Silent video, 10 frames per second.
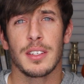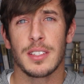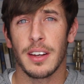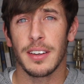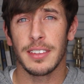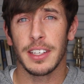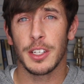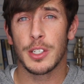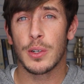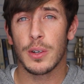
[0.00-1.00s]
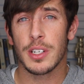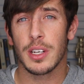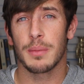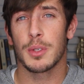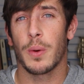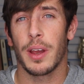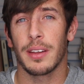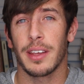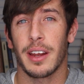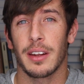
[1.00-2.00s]
Suddenly, George comes
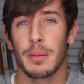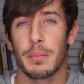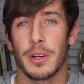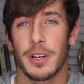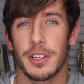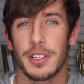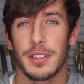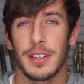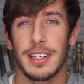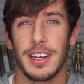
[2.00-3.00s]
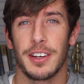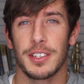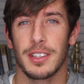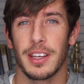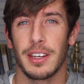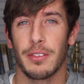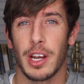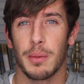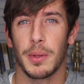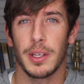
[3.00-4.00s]
quietly out of the brush and hears Lennie
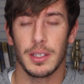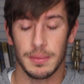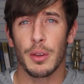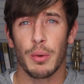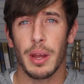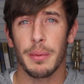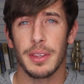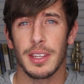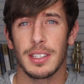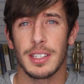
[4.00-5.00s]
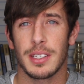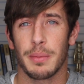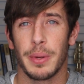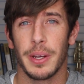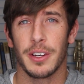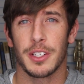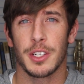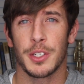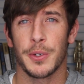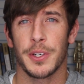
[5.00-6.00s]
rambling. The rabbit then disappears
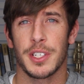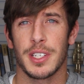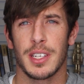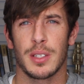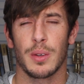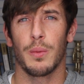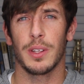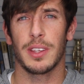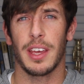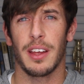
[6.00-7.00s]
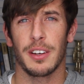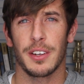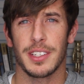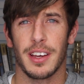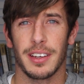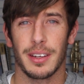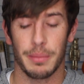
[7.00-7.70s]
and George says, "What the hell are you talking